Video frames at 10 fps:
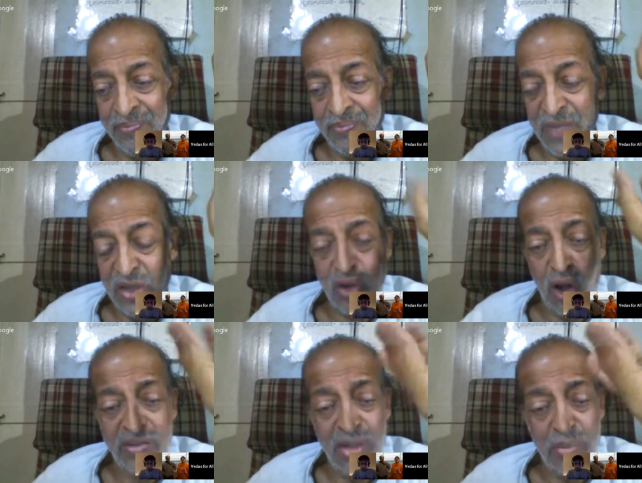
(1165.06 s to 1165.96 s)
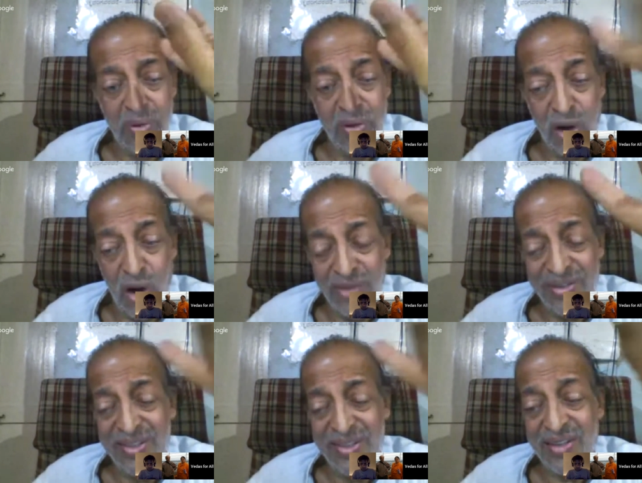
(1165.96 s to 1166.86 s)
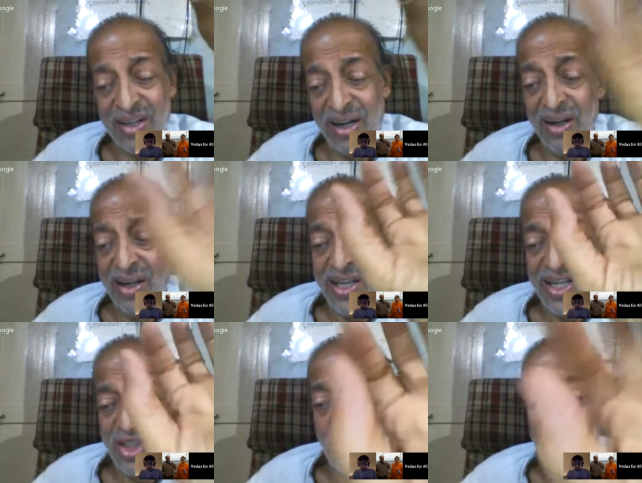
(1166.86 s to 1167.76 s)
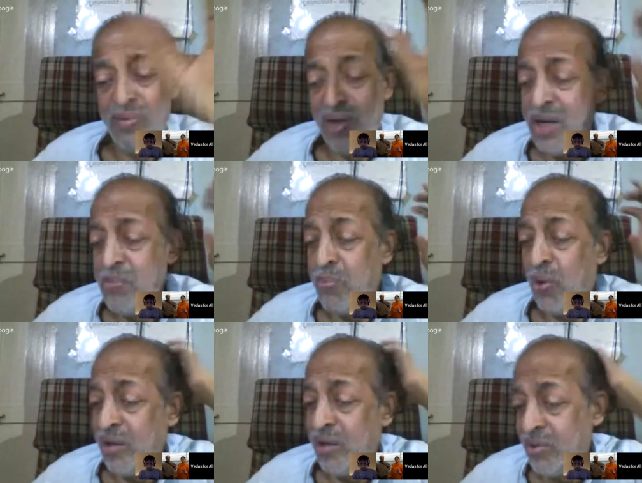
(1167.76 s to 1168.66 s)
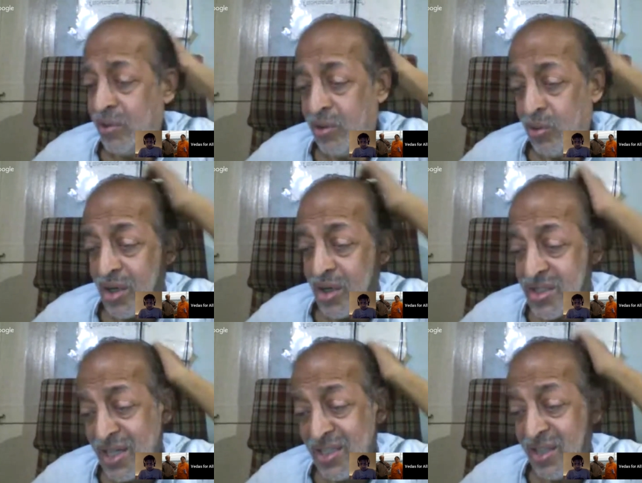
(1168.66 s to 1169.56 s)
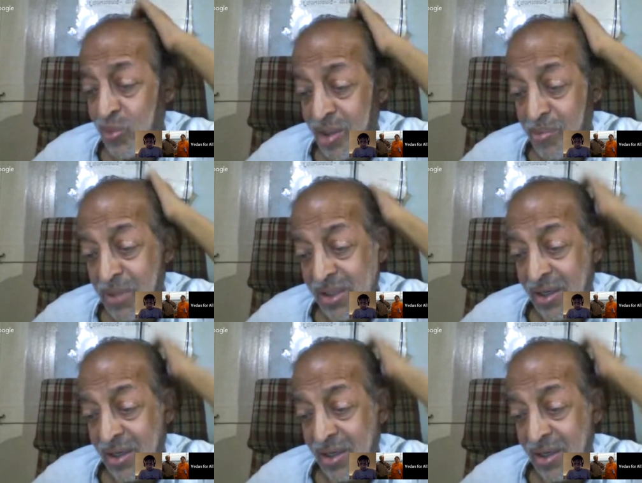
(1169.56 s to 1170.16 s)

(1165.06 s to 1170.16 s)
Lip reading: This concept of gross and subtle is very, very important to understand this Veda mantra.